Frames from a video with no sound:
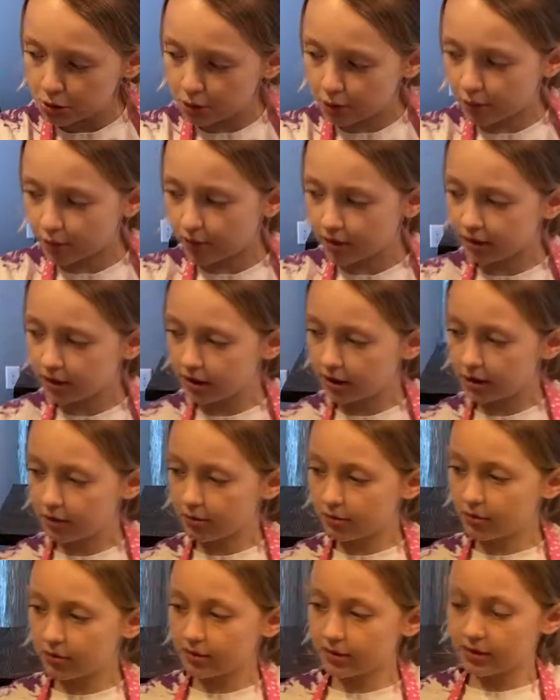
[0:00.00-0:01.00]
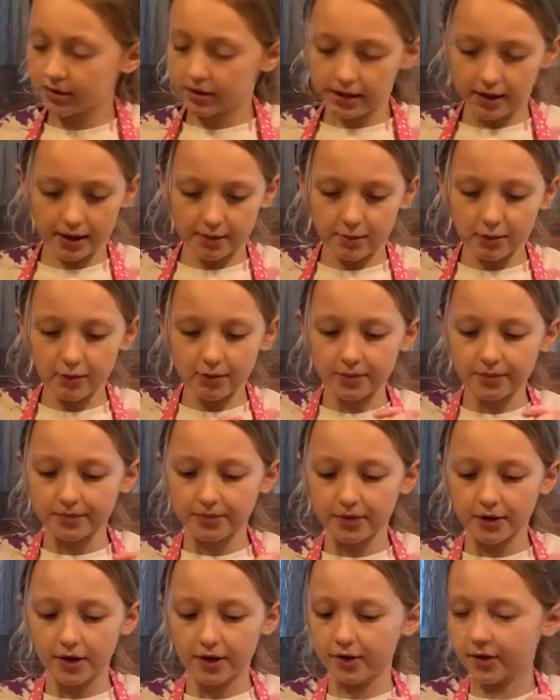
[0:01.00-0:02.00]
don't want the yolk on the table.
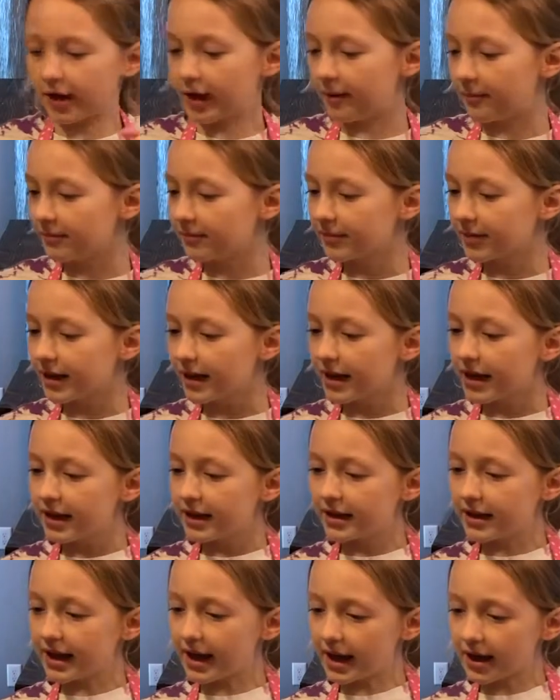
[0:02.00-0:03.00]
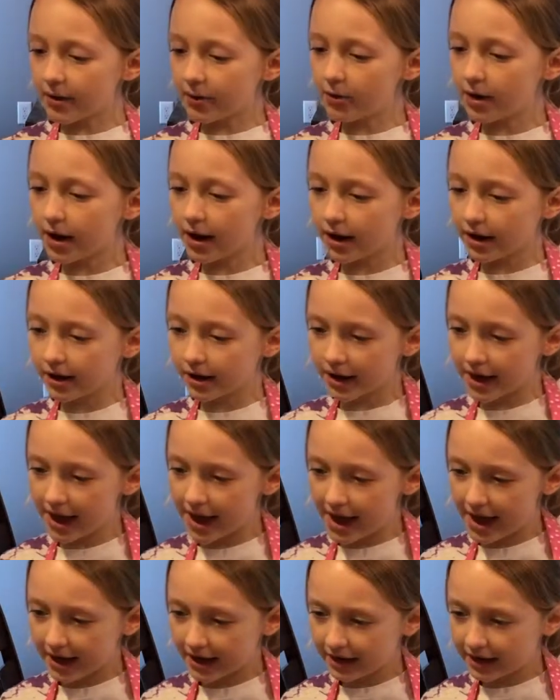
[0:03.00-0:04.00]
Okay, now I'm gonna
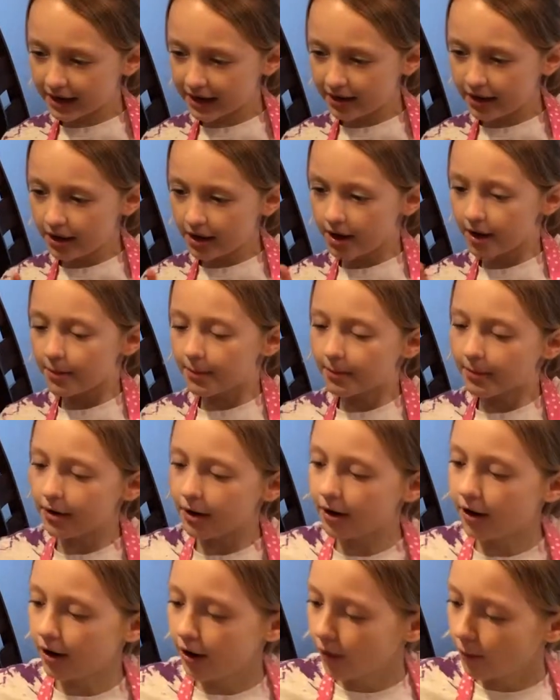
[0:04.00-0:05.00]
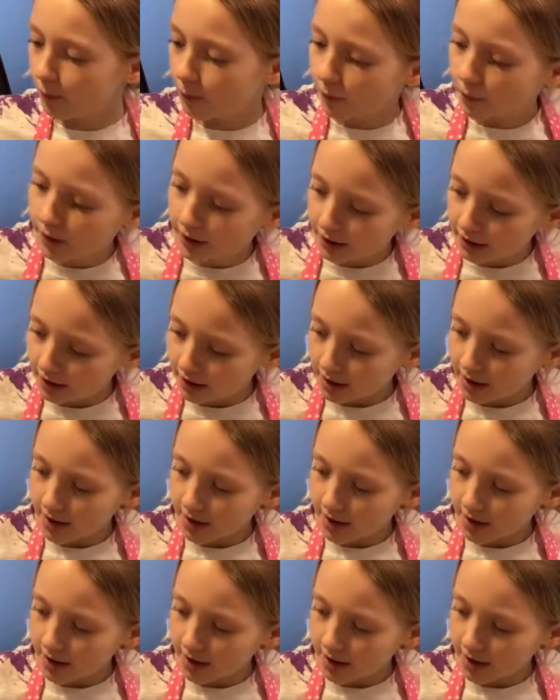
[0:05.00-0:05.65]
add in our one